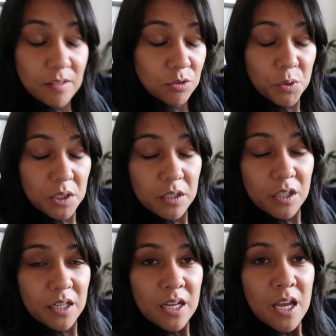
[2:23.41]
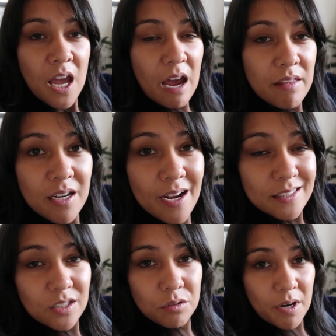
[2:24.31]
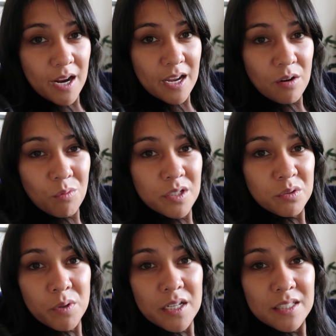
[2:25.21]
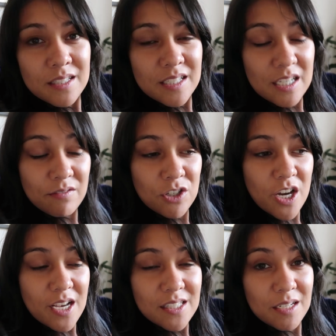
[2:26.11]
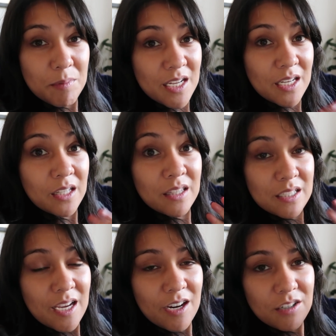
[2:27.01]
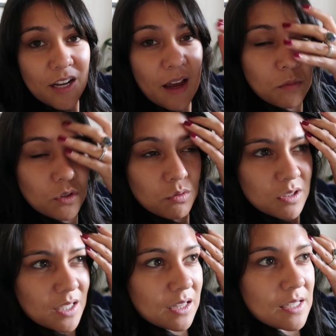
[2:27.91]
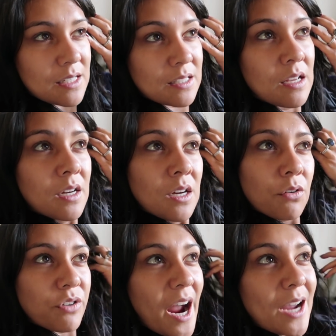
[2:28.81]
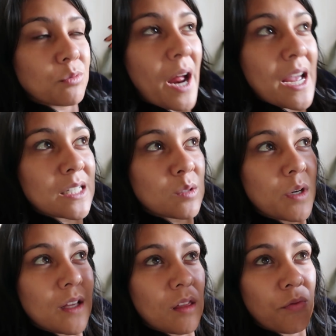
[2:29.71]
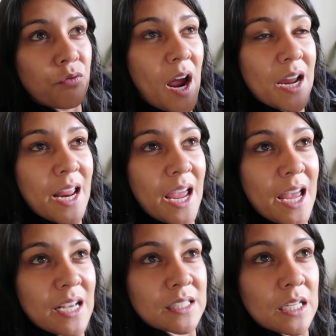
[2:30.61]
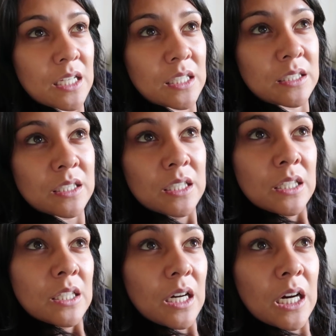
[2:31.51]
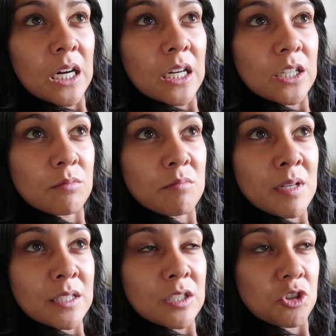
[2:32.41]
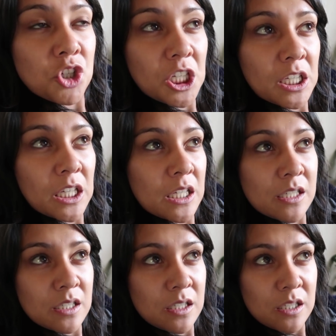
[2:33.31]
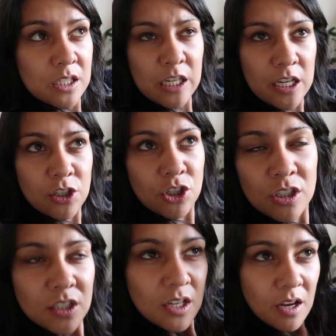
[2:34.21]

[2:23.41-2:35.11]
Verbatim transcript: It's really good. And then nasi goreng was what Steve and Jess had been eating the entire time, which was like this fried rice with fried eggs and uh, minced chicken dish.